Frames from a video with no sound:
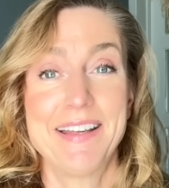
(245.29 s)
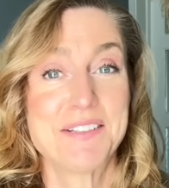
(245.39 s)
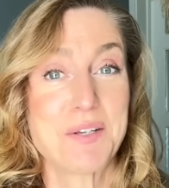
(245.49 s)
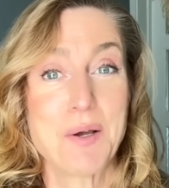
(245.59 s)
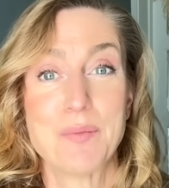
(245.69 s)

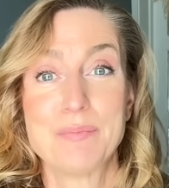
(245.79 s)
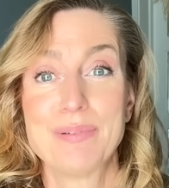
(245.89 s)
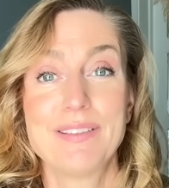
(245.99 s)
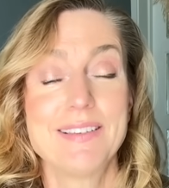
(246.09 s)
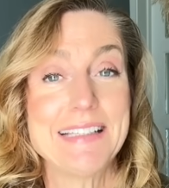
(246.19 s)
it's
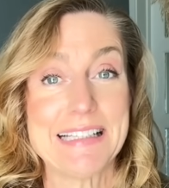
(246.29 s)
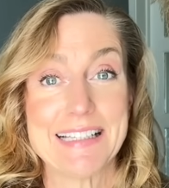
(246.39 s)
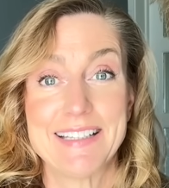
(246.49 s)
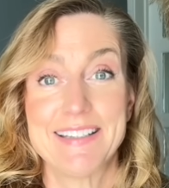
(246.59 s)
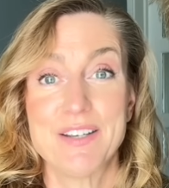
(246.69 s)

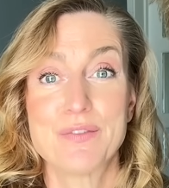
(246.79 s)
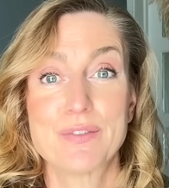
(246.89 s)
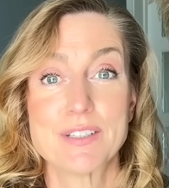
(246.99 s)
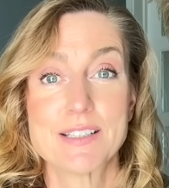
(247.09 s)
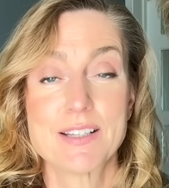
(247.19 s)
completely
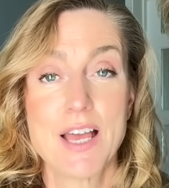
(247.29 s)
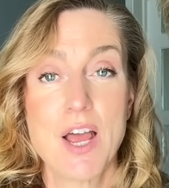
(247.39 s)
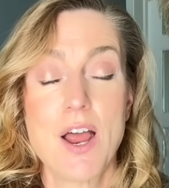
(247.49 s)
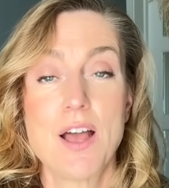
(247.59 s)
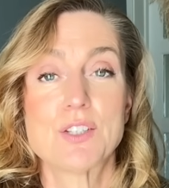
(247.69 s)
different.
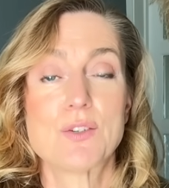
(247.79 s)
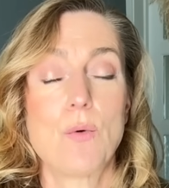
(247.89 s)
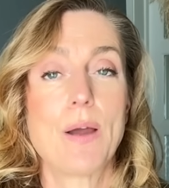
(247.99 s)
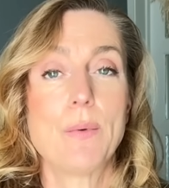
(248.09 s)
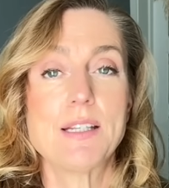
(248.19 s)

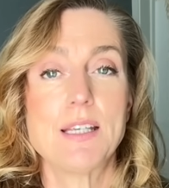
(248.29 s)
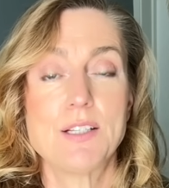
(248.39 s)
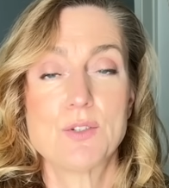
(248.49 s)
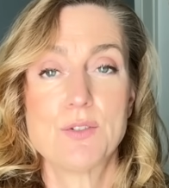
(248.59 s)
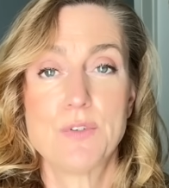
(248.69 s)
So I went
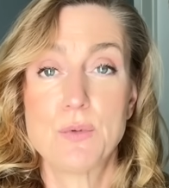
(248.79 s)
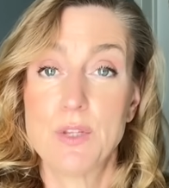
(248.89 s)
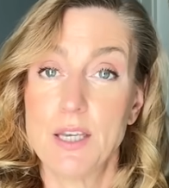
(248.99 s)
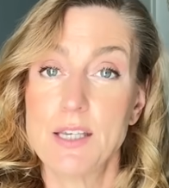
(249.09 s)
in to view the